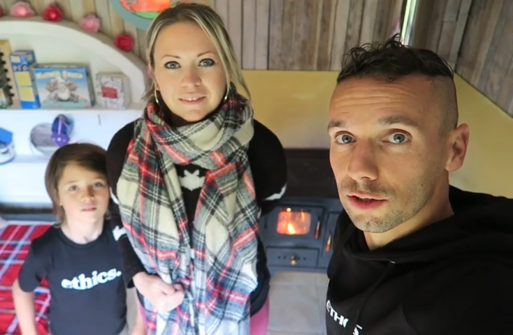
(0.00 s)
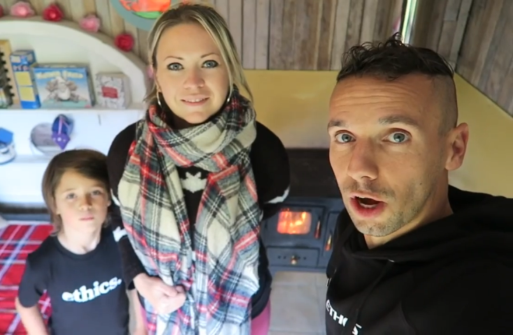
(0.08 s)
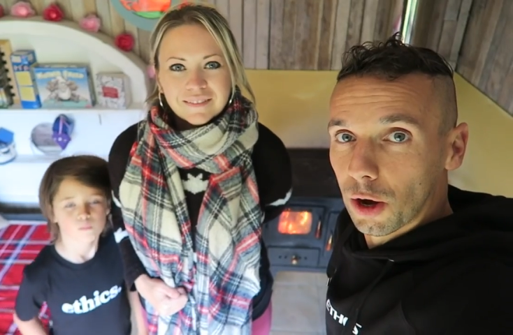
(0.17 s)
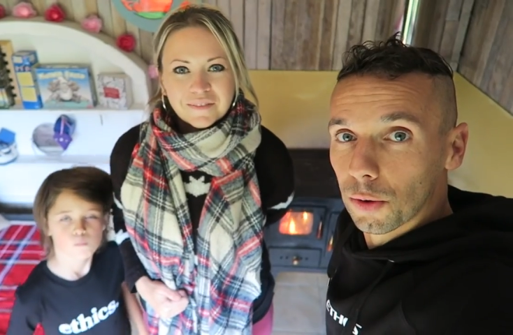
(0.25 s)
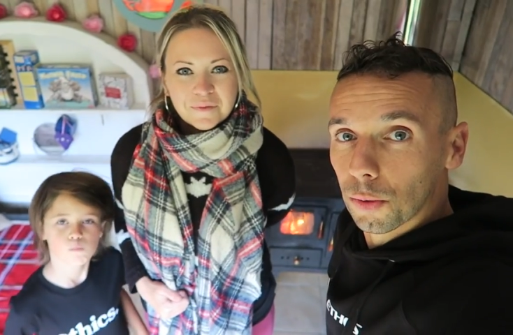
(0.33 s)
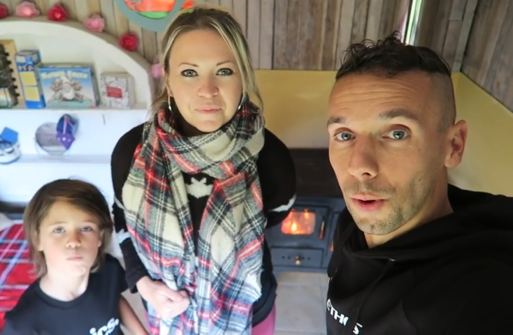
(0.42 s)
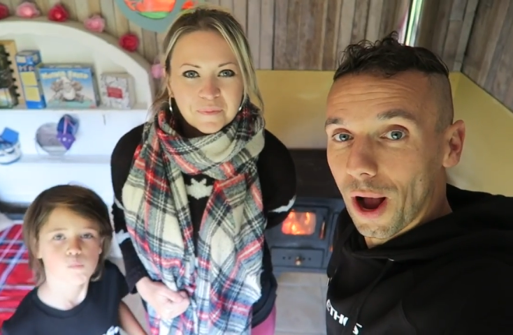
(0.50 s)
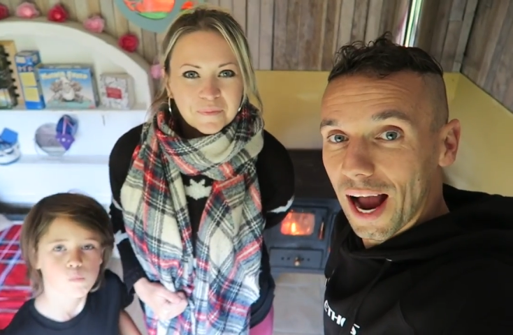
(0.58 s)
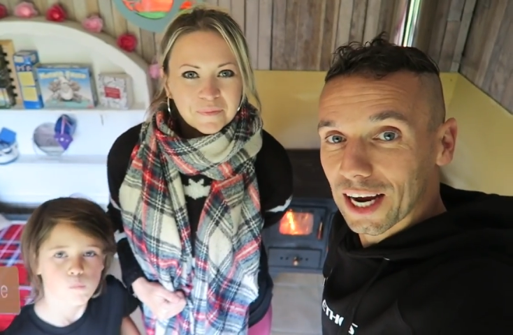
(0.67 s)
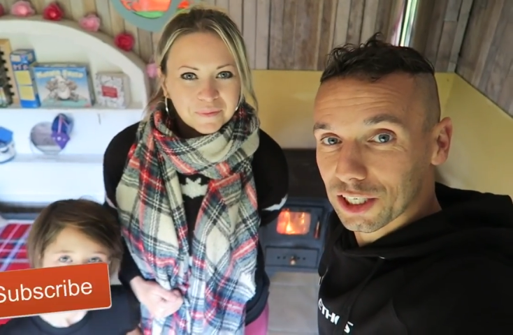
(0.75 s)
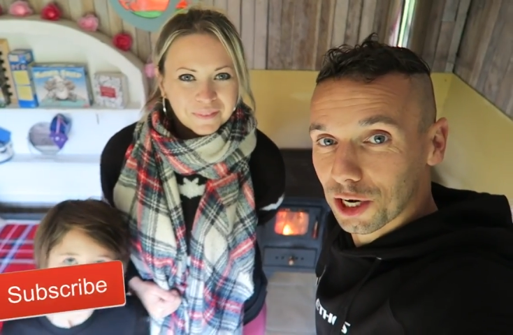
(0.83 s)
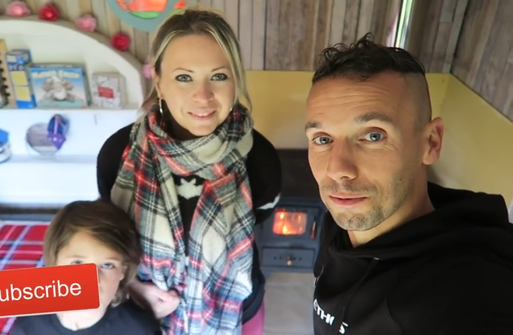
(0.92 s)
Speaker 1: So we're
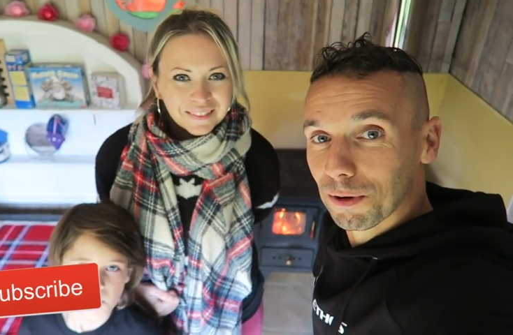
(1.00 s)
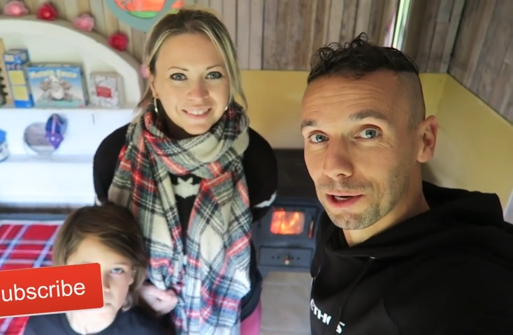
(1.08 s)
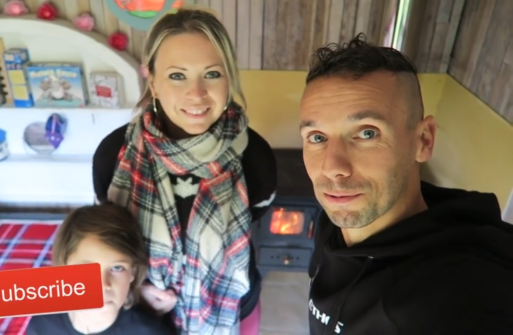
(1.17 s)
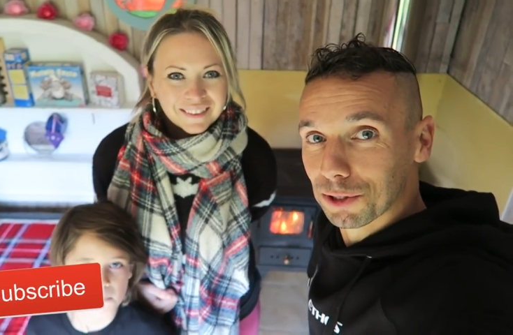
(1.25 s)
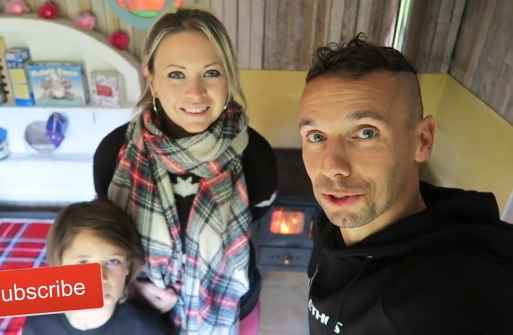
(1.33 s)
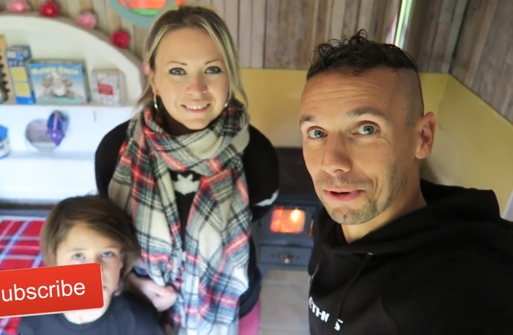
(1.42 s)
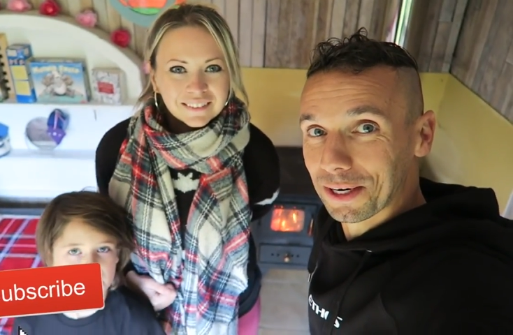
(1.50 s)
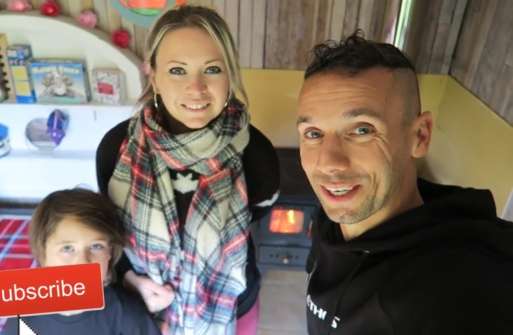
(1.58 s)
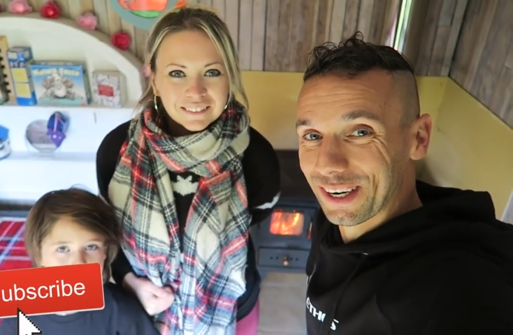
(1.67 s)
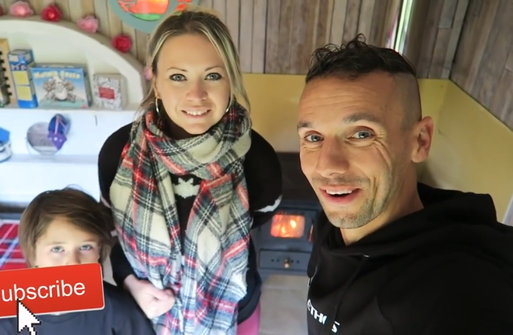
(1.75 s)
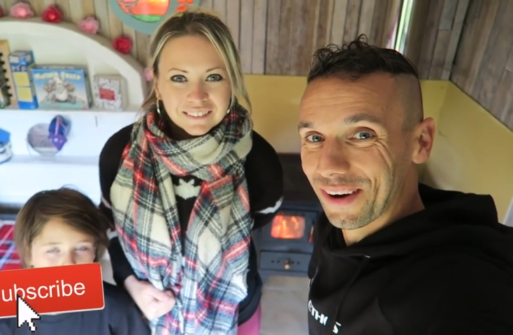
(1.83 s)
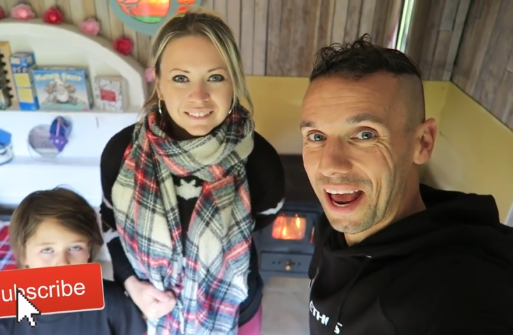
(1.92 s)
actually really
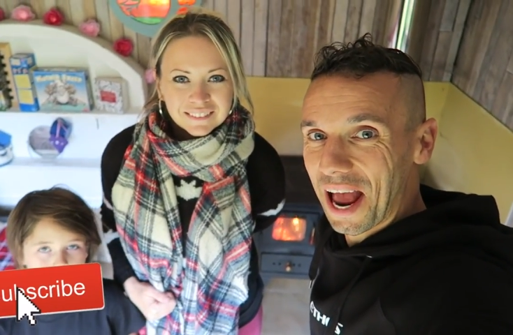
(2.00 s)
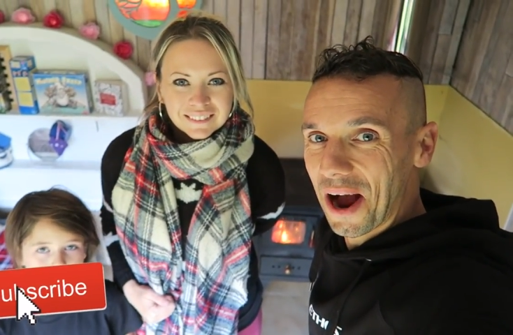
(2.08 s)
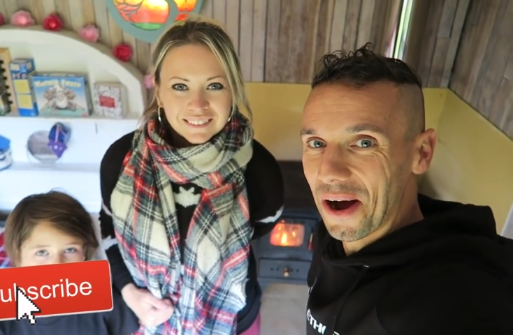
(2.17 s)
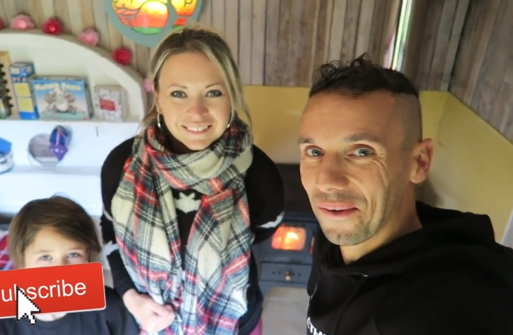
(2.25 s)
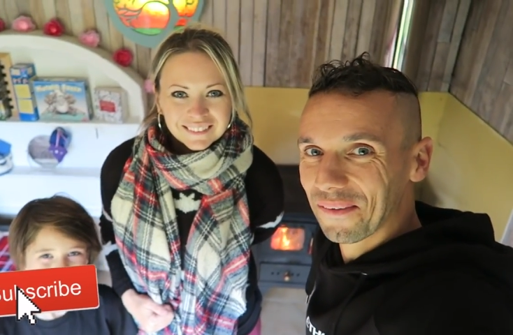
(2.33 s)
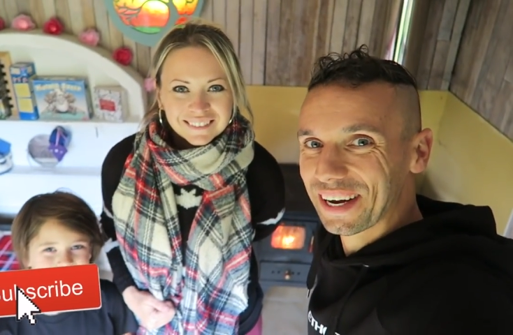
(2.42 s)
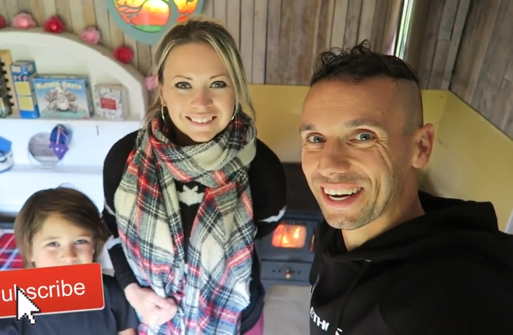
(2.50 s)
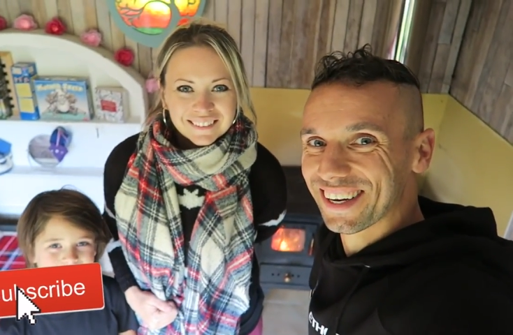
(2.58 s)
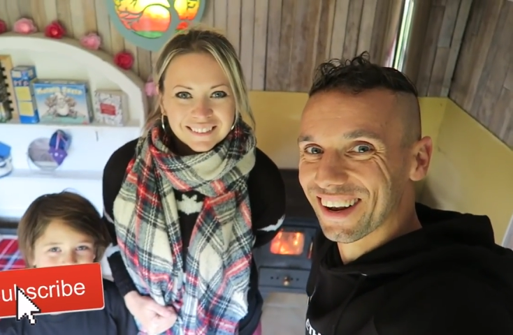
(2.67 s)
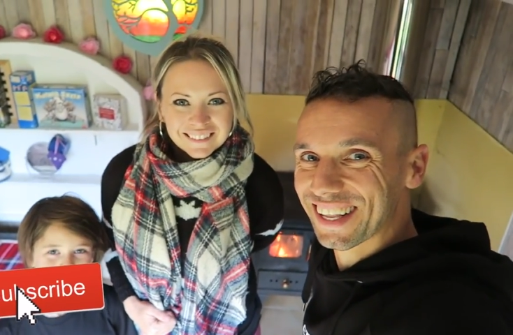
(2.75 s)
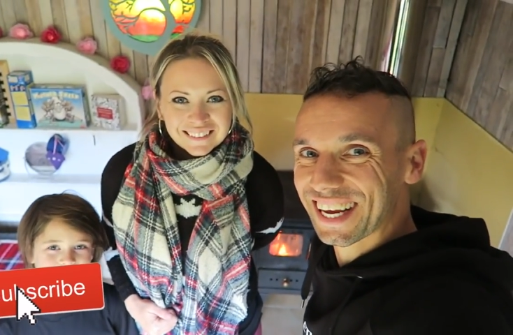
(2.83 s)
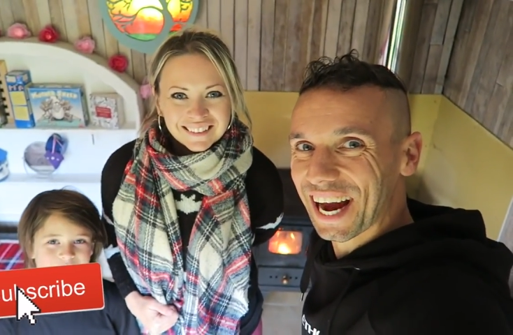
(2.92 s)
restricted on how we can
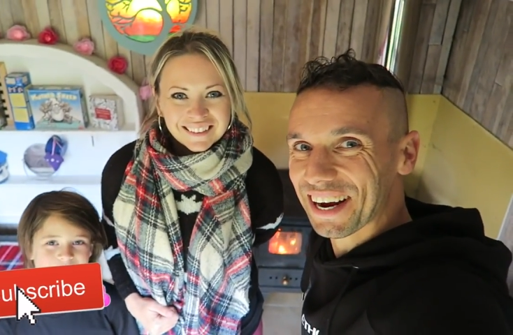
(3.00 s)
look, the